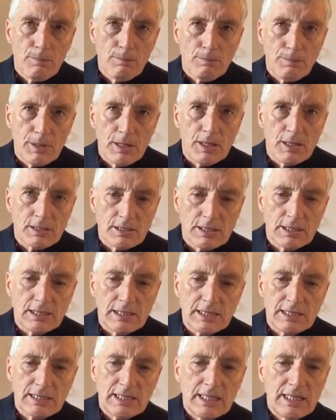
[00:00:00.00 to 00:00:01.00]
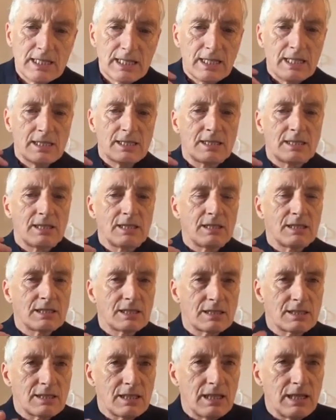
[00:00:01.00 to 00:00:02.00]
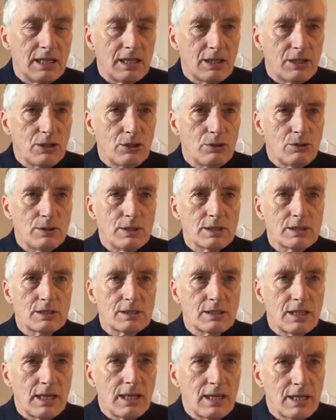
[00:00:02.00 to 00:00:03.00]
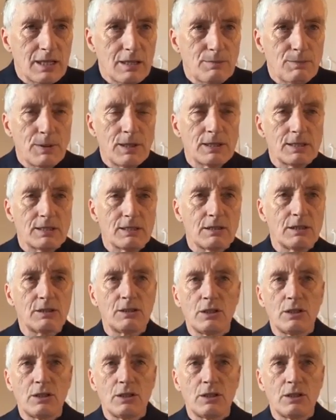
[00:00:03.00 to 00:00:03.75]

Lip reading: because as I say, it staying curious, staying in the present,